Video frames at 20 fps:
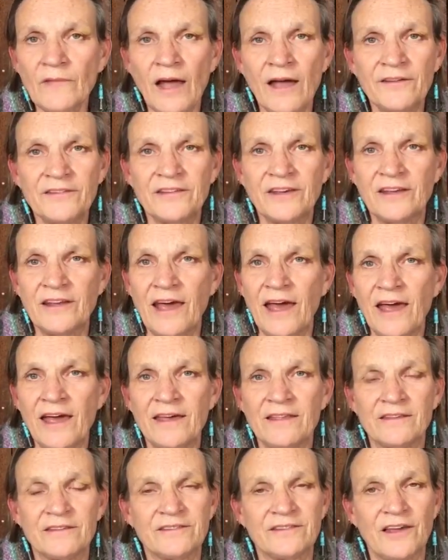I said,
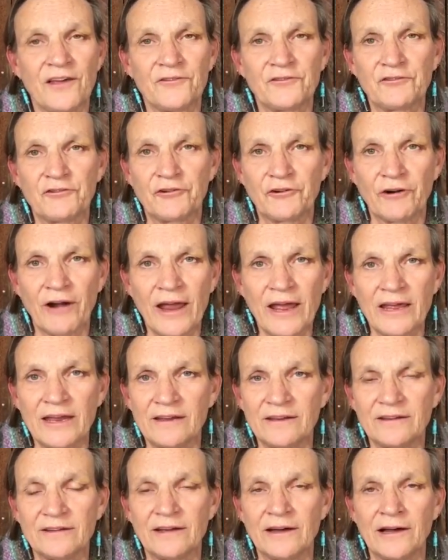hey, this sounds great.